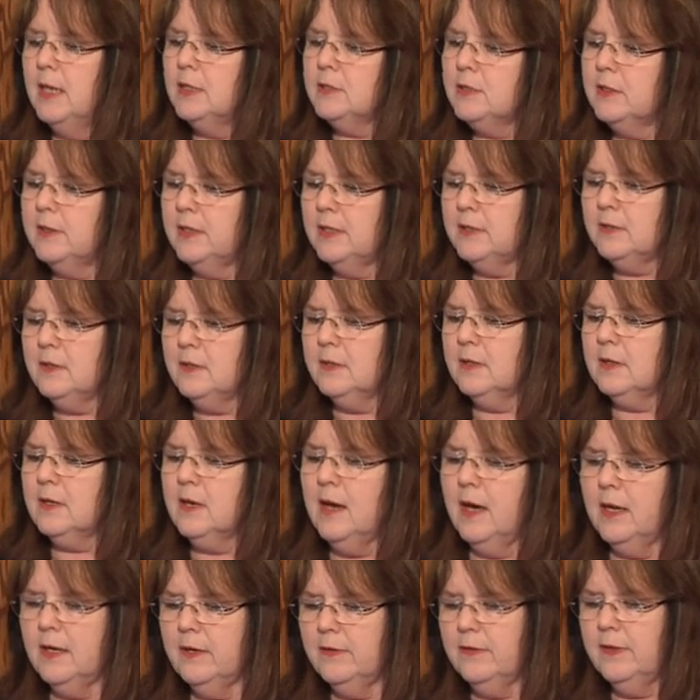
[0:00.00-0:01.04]
So these are the
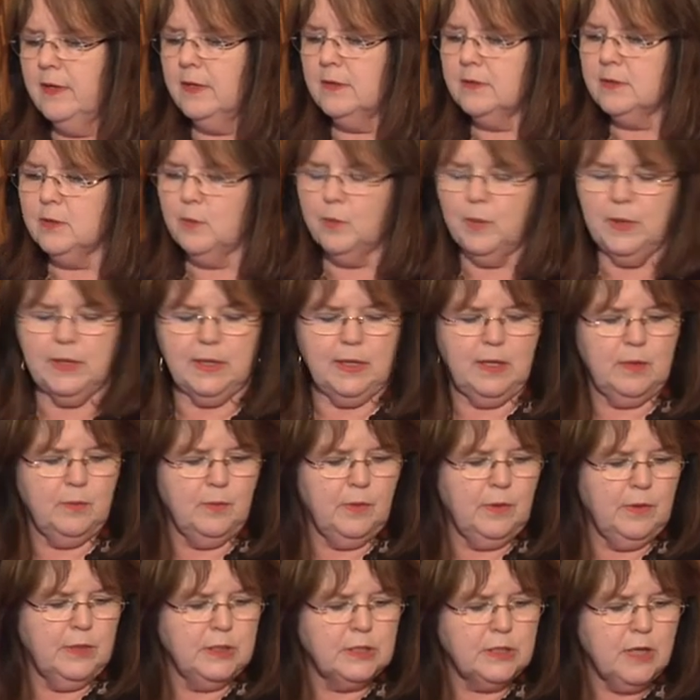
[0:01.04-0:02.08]
kind of things that we can
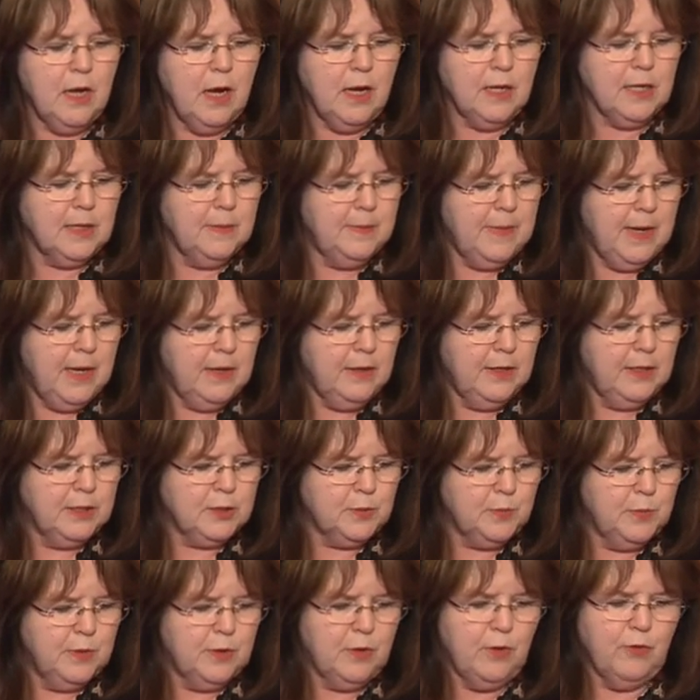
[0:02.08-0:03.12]
really talk about as
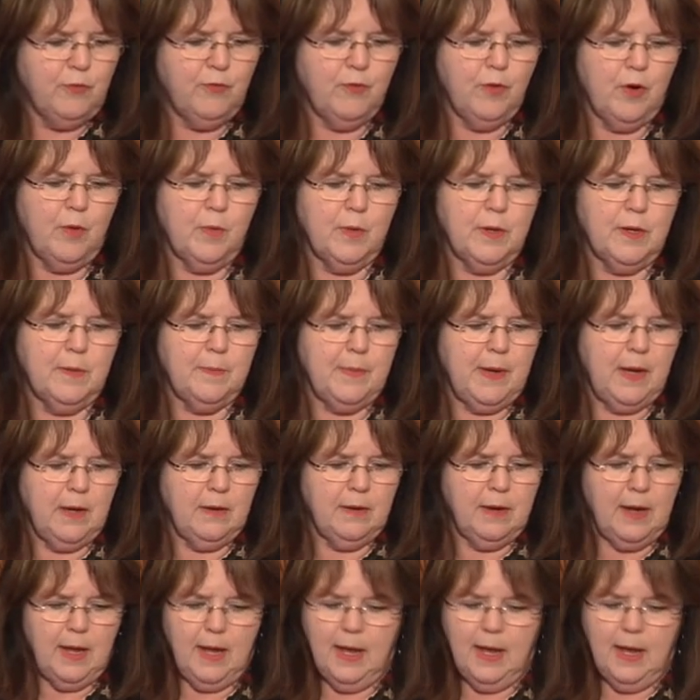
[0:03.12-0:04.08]
we go forward about,